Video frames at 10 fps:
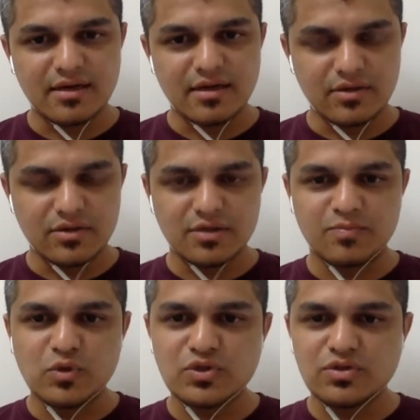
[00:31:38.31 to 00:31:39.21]
you're
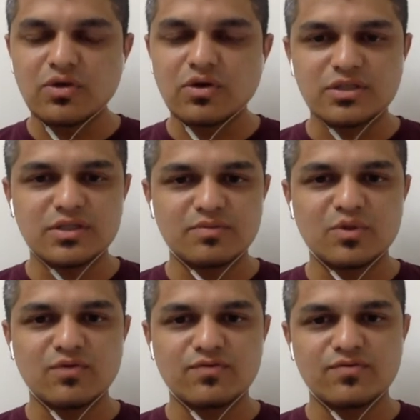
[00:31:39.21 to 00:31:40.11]
opposed to the concept
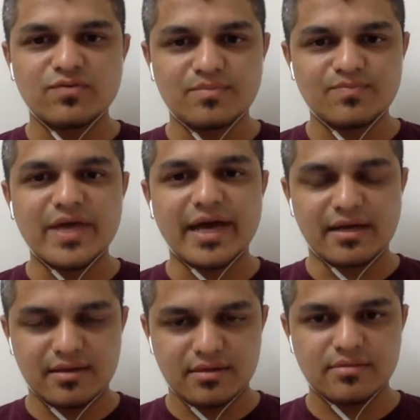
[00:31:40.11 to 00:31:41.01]
of that
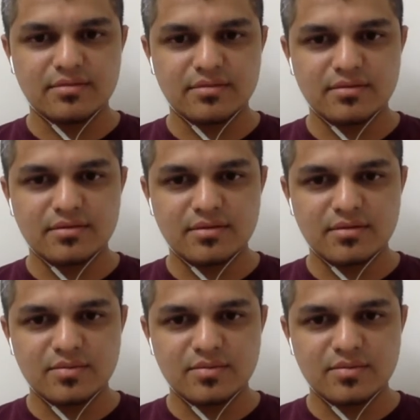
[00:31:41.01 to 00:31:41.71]
per